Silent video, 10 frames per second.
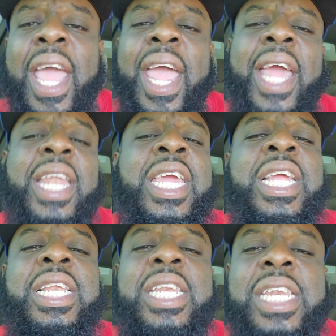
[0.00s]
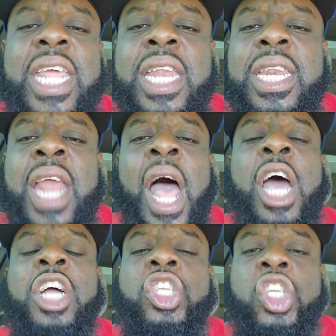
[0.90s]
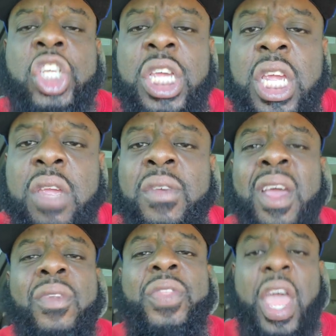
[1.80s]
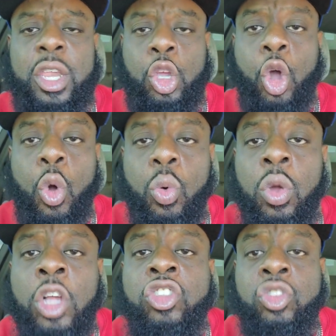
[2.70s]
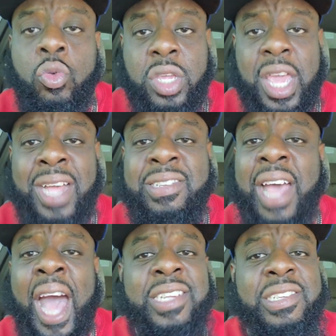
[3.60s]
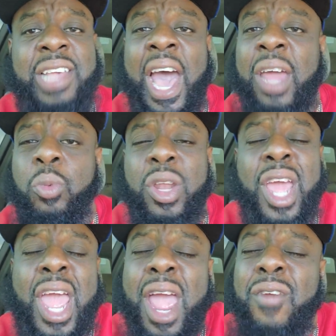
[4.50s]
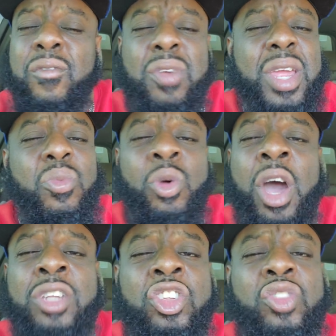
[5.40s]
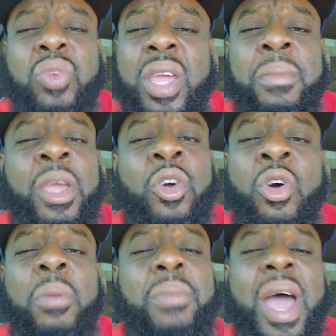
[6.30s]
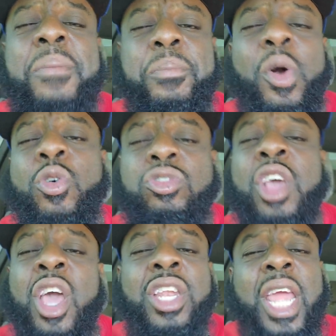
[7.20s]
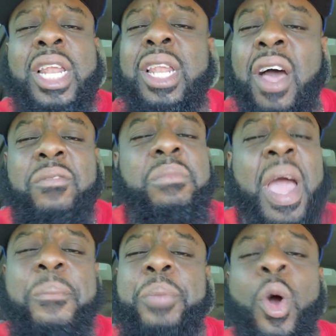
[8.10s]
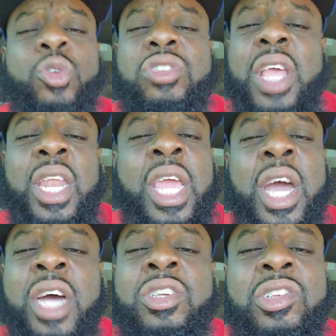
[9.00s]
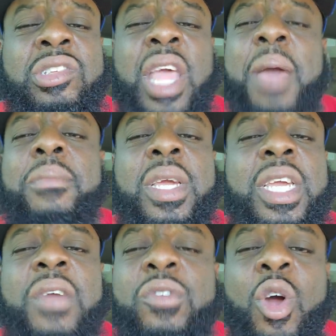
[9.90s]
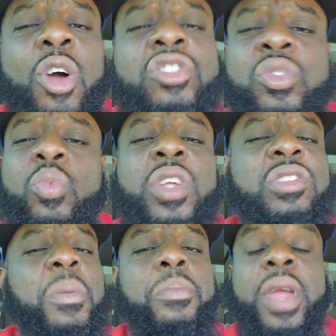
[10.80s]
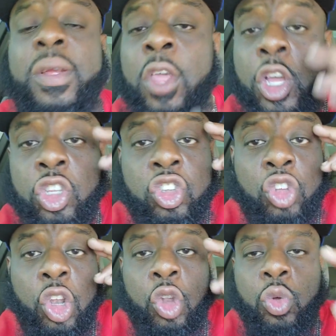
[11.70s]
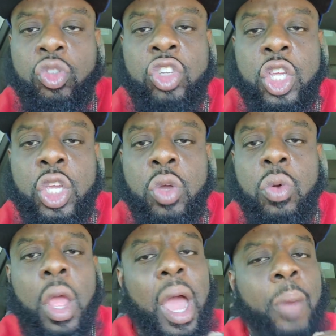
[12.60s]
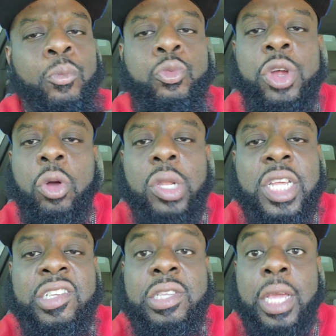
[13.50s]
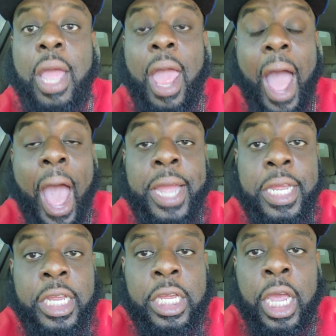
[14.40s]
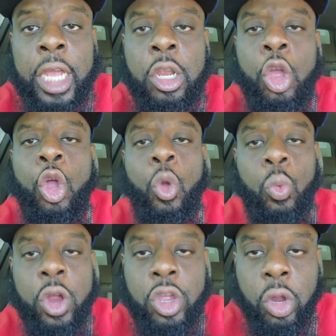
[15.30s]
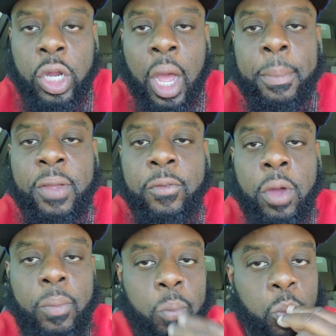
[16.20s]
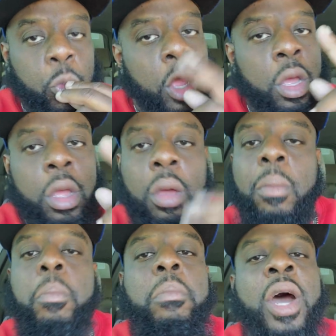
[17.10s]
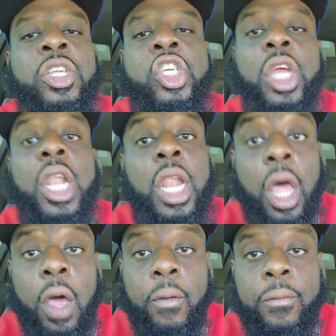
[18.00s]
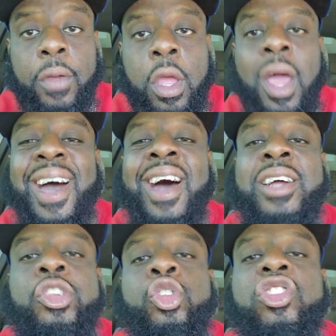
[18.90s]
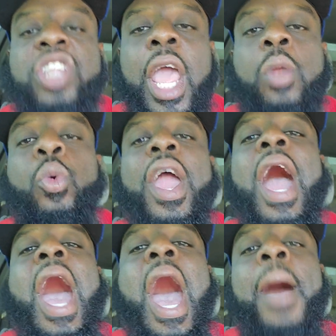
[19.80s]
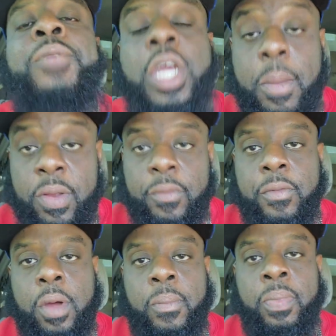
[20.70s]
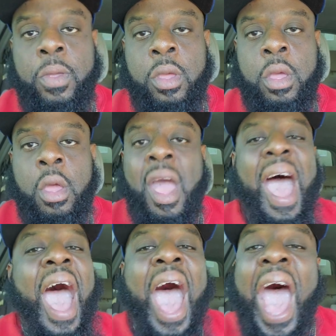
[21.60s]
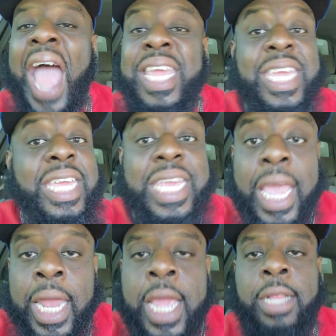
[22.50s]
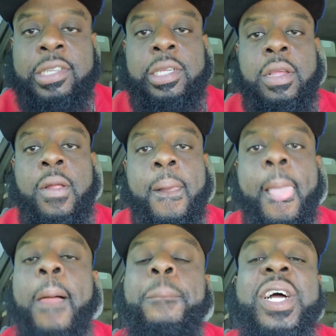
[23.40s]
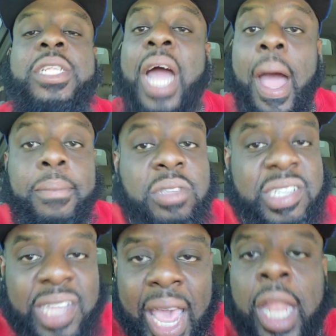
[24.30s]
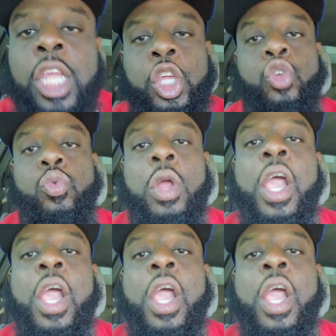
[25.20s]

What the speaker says: and he did not achieve that goal. So yes, I side with everyone screaming on my post. They love my post and they understand, but give Carson Wentz a break. Salute to you. I'm realistic. I get where you're coming from. Much love. Understand where I'm coming from. I get it, but I'm telling you,